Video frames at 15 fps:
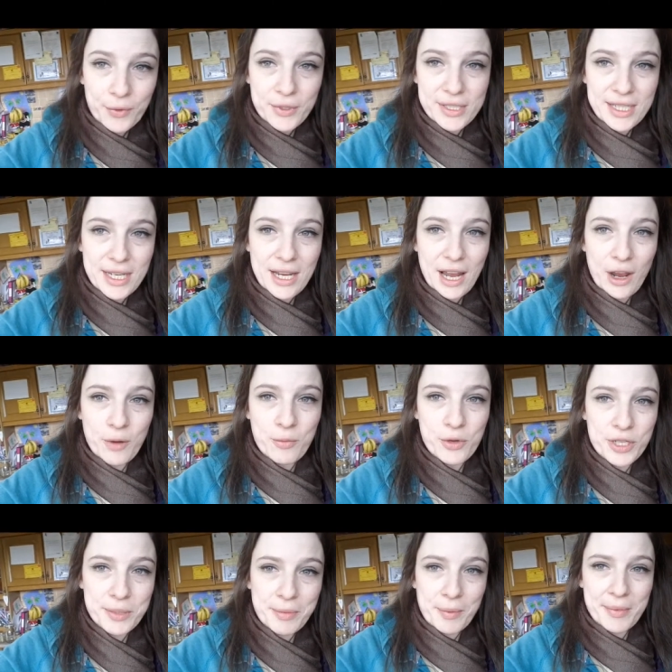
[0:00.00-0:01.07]
We'll see how
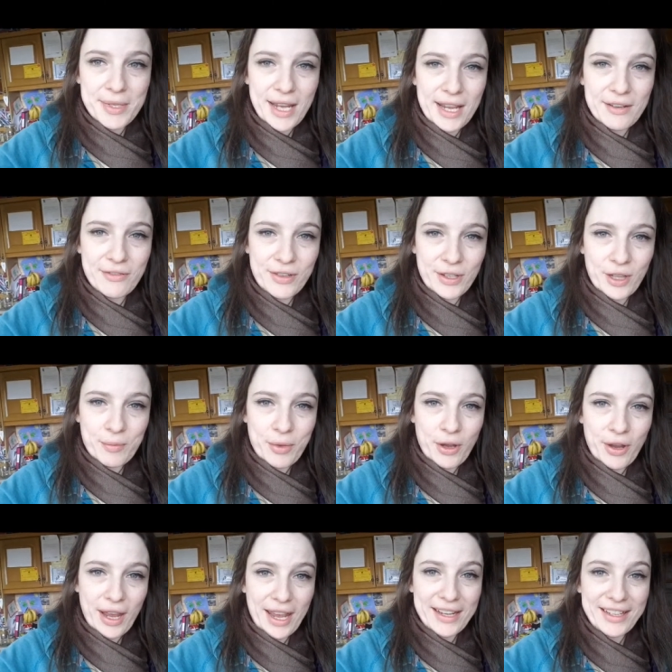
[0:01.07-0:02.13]
Bruce's mum and dad feel
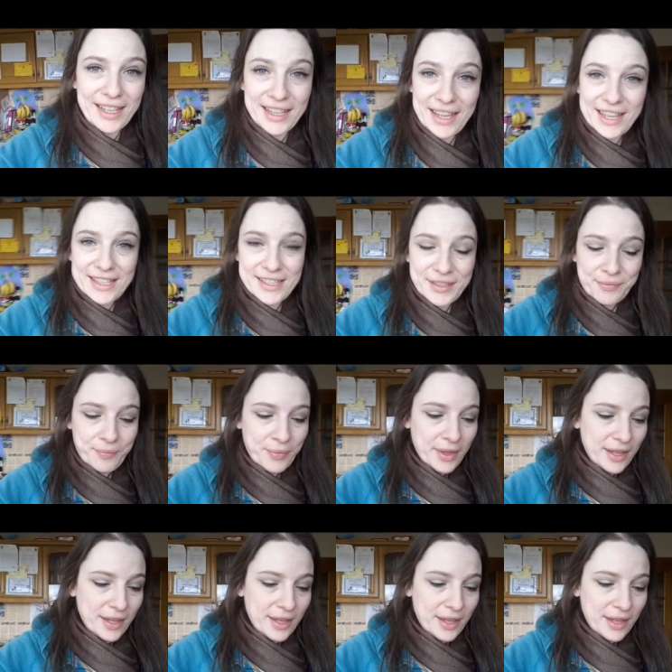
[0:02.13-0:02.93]
about handling this.